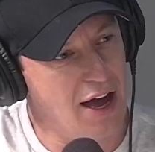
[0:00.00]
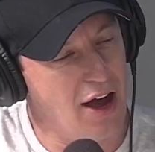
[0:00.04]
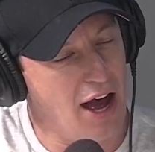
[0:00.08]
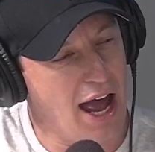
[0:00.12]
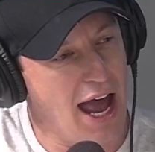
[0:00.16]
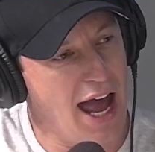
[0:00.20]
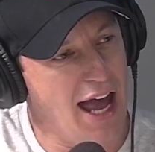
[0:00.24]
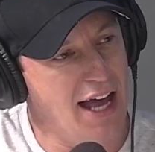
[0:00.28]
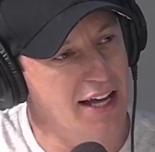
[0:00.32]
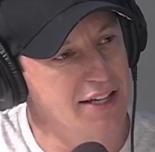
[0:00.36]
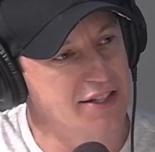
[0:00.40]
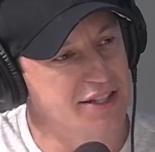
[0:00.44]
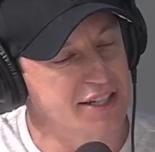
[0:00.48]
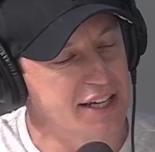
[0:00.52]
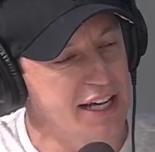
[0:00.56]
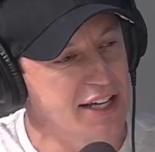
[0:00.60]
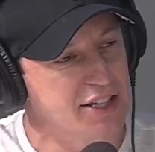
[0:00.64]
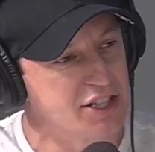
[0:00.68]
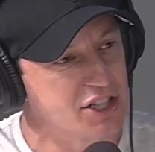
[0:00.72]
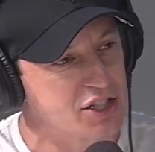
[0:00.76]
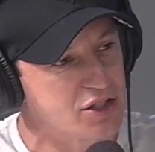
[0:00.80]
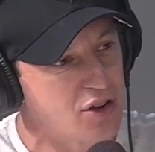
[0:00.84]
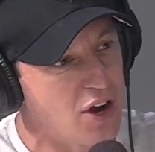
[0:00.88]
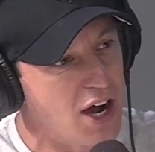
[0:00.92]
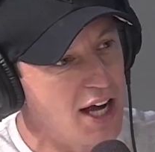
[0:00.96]
as
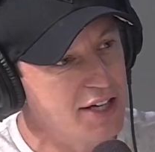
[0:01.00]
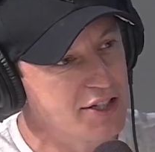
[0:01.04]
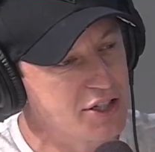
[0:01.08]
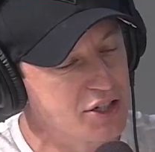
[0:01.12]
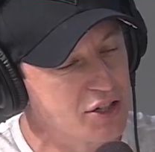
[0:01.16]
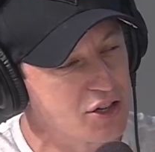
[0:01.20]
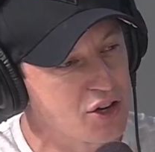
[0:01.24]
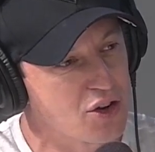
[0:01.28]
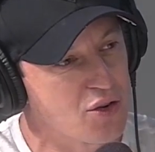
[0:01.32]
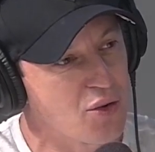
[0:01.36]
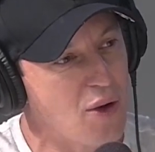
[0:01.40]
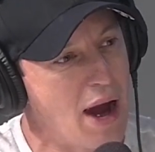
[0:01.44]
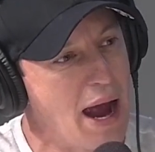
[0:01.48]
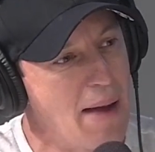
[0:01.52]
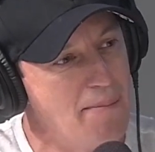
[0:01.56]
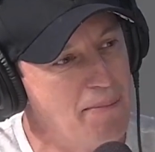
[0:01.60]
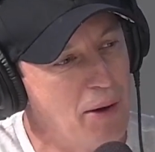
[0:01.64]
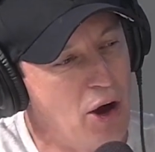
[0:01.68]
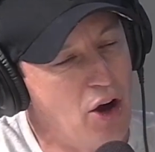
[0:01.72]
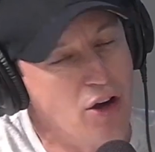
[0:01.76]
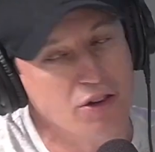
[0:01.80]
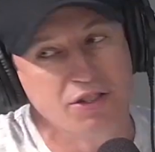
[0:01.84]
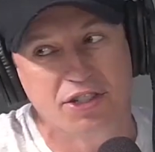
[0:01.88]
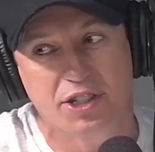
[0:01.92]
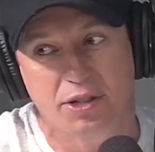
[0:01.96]
it's tried to grab
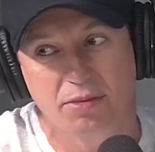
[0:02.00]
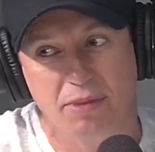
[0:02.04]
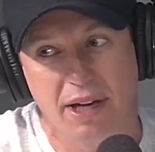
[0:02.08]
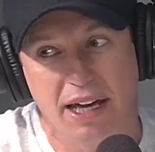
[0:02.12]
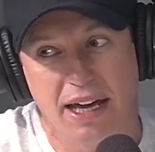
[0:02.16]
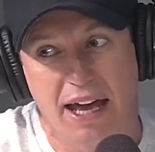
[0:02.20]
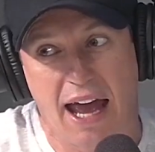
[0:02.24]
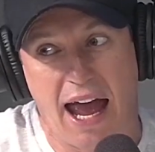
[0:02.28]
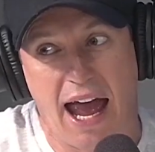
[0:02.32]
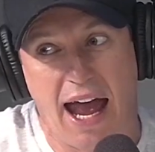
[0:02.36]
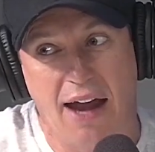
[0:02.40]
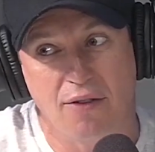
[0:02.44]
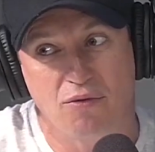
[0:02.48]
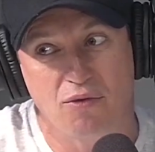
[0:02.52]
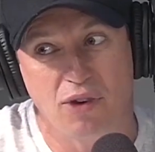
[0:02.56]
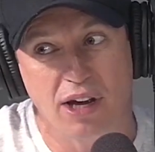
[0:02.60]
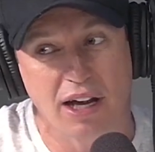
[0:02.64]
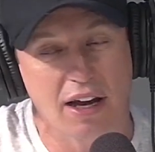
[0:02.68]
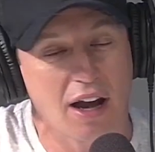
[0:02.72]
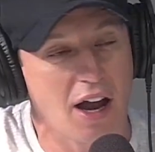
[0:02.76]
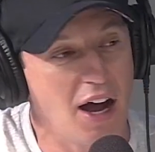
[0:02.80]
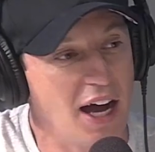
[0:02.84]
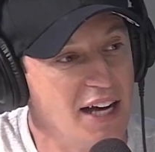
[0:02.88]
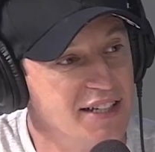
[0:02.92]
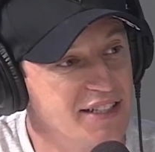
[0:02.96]
onto me and
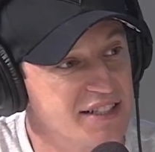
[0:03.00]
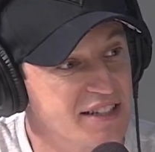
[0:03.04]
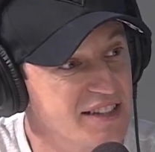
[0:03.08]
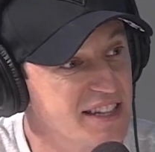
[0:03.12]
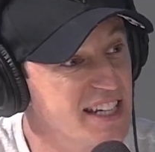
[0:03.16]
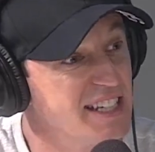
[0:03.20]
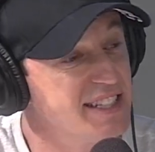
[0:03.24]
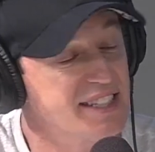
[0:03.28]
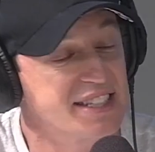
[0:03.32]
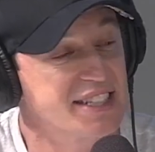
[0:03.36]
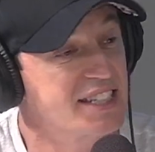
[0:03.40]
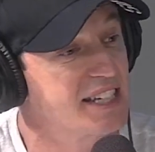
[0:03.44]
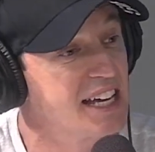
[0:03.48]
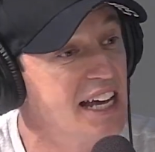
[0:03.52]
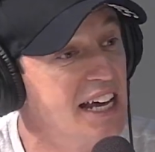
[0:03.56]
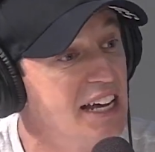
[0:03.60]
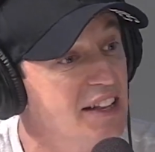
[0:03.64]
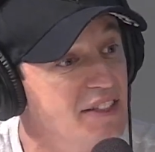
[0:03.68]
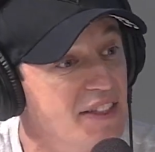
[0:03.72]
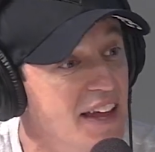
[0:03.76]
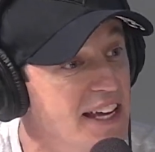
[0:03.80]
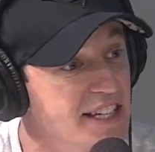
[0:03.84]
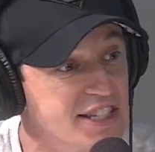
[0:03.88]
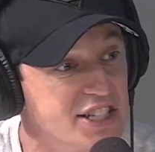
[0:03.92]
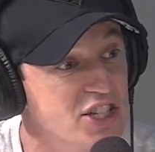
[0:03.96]
realise this
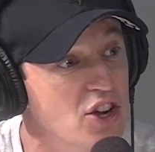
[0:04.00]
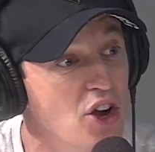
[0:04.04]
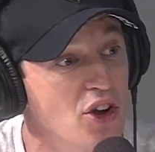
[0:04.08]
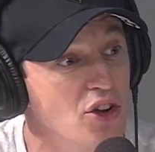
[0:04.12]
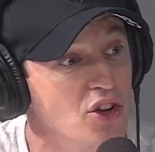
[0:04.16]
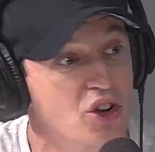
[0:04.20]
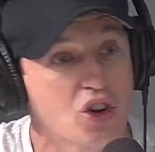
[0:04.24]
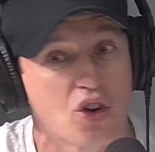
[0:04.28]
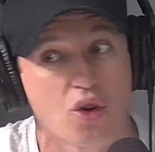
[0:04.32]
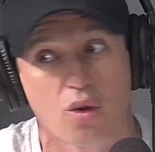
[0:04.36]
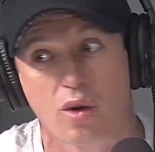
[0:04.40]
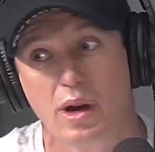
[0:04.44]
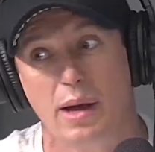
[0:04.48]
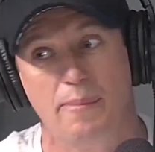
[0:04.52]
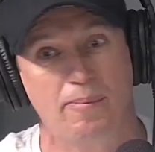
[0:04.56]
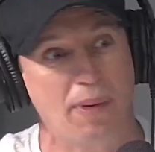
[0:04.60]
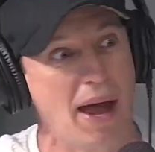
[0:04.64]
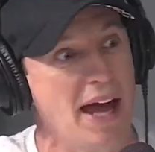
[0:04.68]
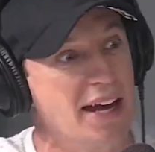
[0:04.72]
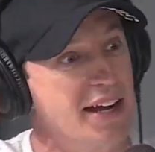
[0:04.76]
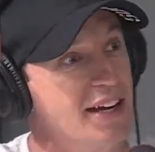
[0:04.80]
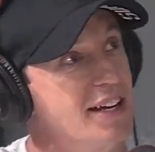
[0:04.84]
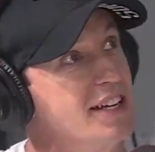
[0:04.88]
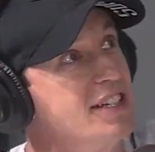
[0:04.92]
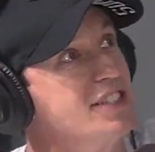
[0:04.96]
skin, there's no grip
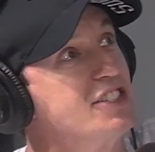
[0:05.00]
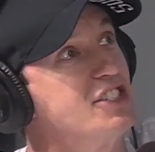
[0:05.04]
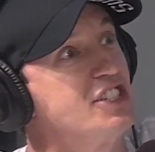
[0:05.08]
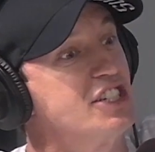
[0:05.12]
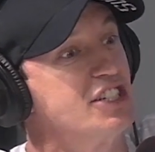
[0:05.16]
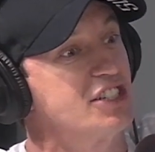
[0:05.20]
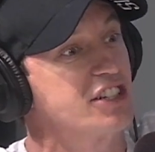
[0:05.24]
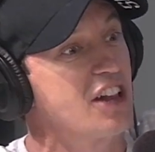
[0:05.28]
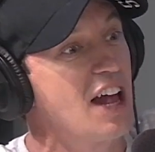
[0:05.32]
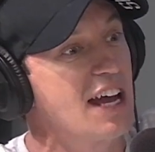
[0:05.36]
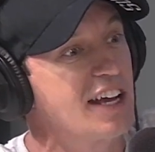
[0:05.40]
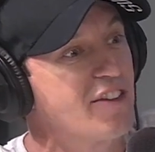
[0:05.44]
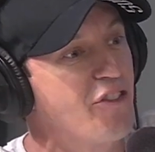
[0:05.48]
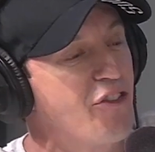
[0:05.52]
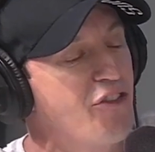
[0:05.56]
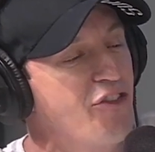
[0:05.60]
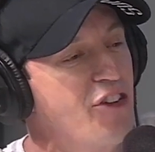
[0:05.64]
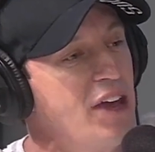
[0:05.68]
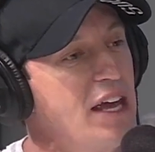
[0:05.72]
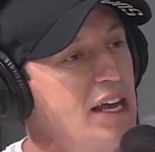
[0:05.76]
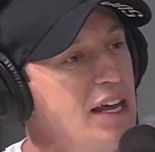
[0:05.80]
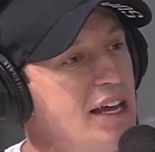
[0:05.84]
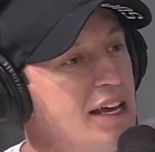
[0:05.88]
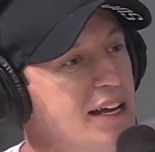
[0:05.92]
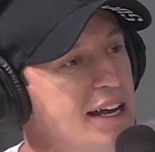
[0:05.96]
and it is just like
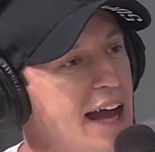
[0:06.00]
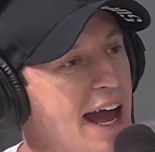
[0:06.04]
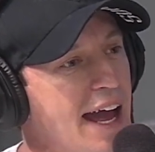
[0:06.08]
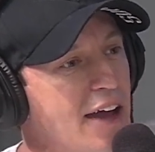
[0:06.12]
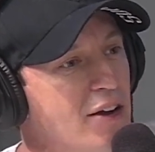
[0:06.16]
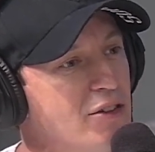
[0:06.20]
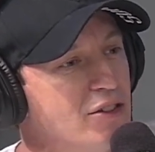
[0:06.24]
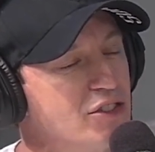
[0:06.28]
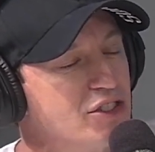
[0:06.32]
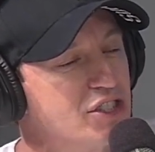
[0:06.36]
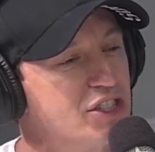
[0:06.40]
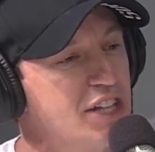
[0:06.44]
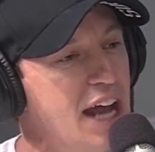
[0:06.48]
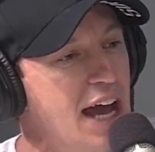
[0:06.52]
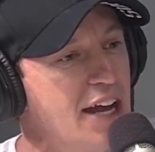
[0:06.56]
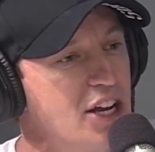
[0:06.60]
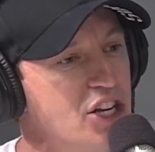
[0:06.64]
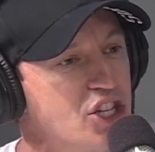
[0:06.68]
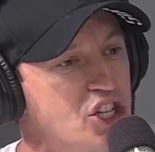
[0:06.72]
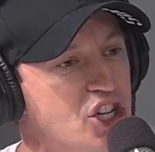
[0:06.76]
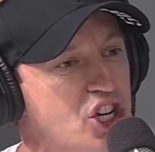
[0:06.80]
fingernails down